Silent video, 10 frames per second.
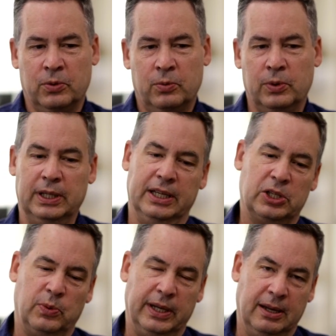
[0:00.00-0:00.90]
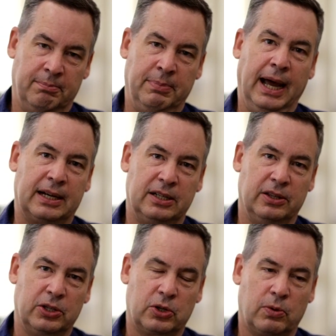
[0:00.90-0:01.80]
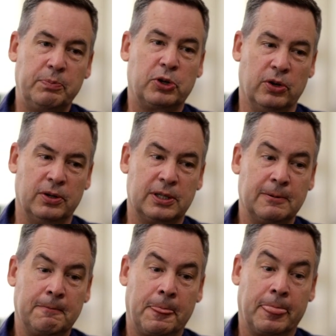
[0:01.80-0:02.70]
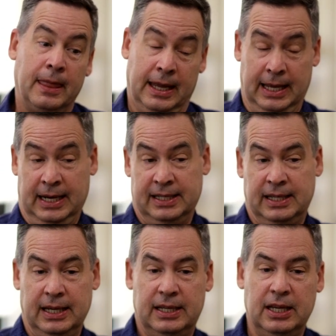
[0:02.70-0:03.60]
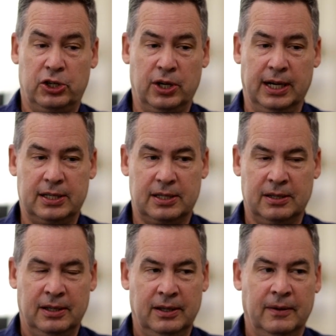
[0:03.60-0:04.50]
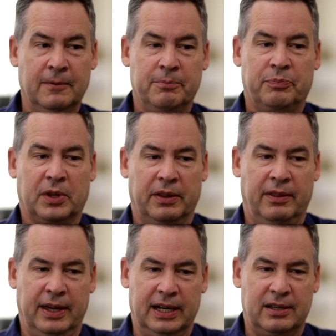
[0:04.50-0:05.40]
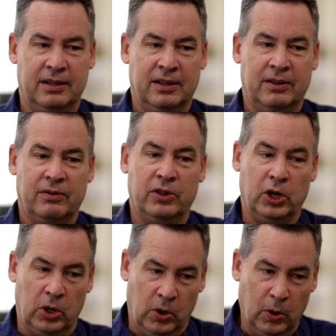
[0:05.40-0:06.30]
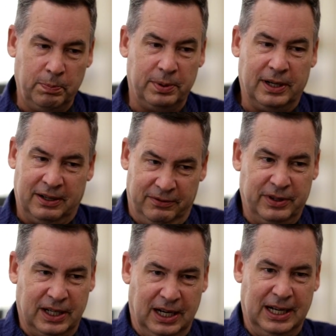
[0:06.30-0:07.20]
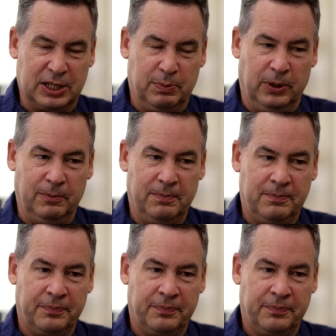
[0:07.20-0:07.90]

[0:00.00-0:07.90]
really, as we get back to the scriptures and as they teach us that the hope of the gospel